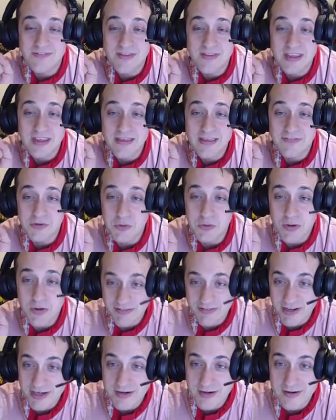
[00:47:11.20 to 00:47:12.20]
Because if
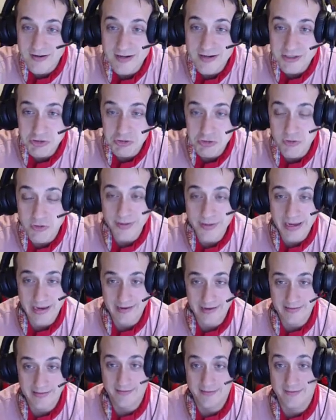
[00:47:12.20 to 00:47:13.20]
you have
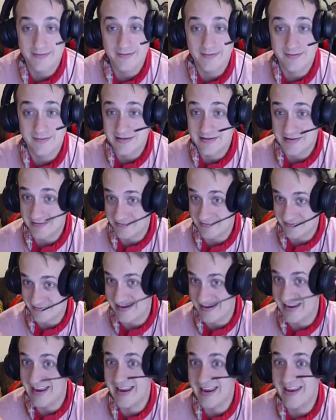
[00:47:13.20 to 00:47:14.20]
contraband,
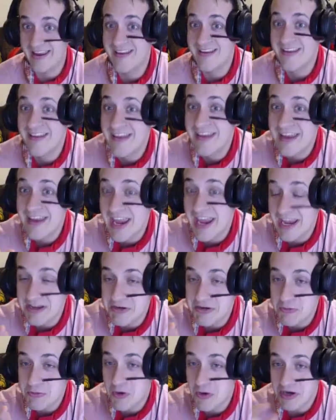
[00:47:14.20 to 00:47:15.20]
okay,
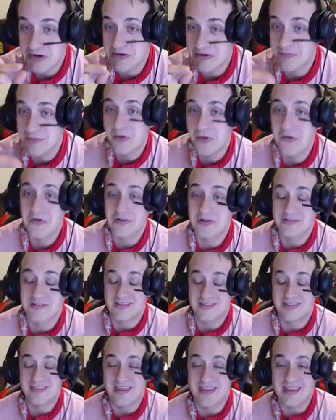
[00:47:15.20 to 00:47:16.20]
and you want your
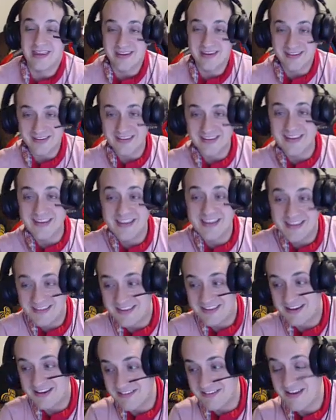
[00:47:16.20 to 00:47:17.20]
opponent to think
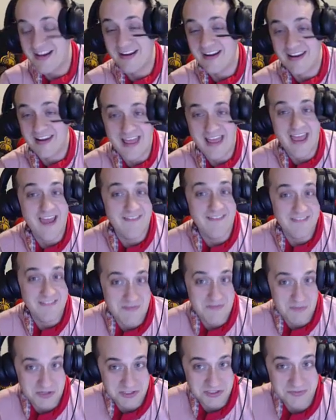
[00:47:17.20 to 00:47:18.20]
that you're not going to
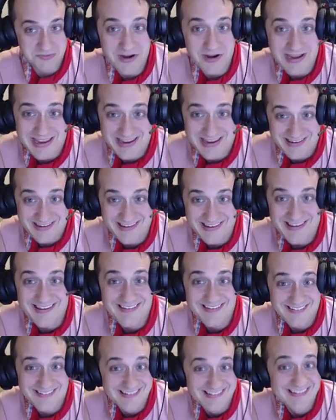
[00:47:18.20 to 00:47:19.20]
have that much money,
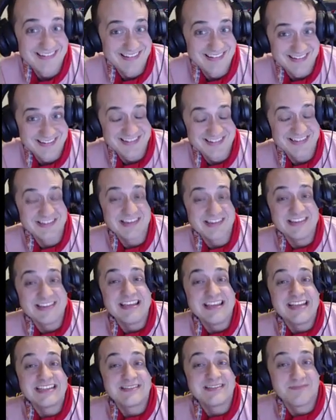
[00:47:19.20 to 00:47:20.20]
so
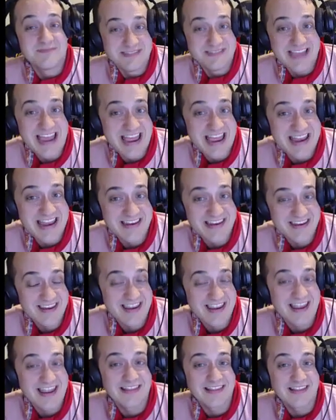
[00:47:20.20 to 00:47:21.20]
you take some debt,
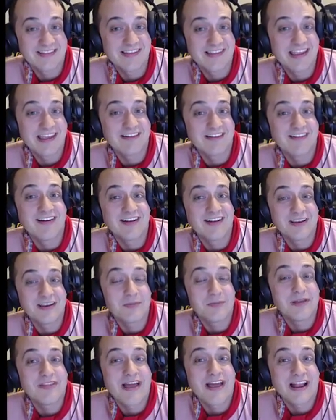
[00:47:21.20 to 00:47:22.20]
and then later
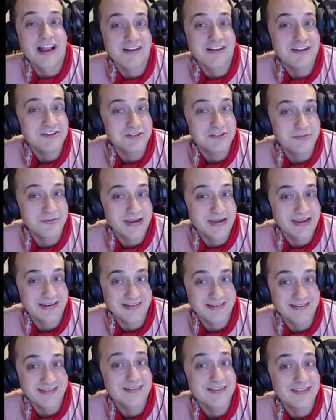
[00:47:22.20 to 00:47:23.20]
on you play that
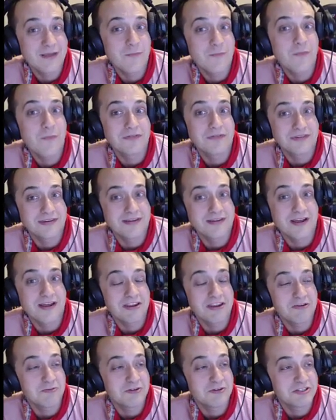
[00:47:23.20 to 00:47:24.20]
contraband, and they won't
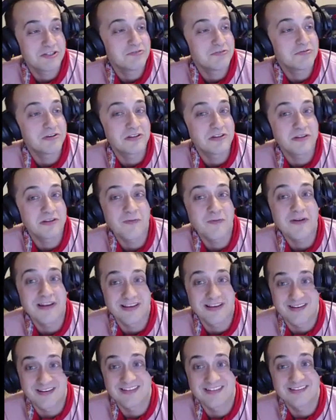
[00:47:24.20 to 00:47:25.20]
deny you what you really
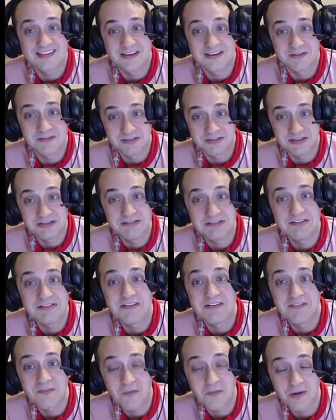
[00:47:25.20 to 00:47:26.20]
want because they don't think
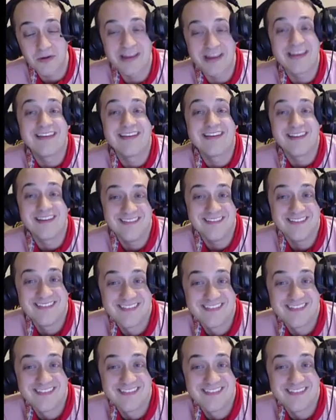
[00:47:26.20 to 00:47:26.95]
you can afford it,